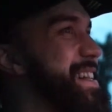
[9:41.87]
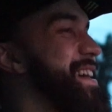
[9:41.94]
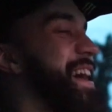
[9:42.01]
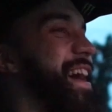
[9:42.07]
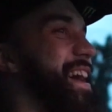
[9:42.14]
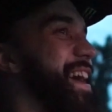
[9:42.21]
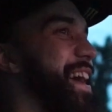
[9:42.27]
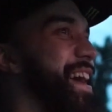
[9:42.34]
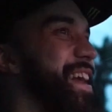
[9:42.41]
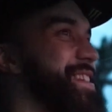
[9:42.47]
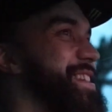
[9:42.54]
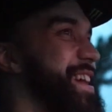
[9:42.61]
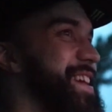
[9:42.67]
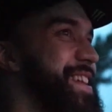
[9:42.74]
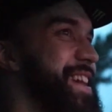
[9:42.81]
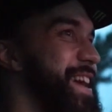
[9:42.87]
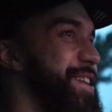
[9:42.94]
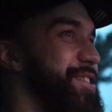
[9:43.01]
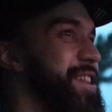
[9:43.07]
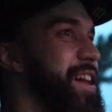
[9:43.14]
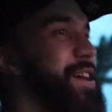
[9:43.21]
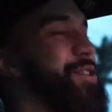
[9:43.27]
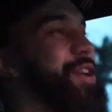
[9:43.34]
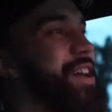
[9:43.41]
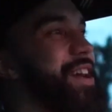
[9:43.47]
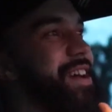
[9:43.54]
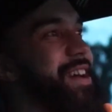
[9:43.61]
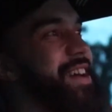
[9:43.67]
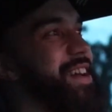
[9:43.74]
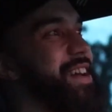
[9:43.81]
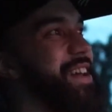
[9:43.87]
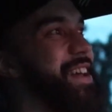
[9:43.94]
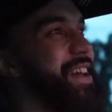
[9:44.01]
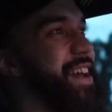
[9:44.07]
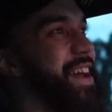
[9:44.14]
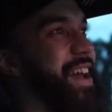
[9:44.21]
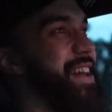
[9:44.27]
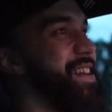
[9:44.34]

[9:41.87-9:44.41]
I hate saying that out loud. It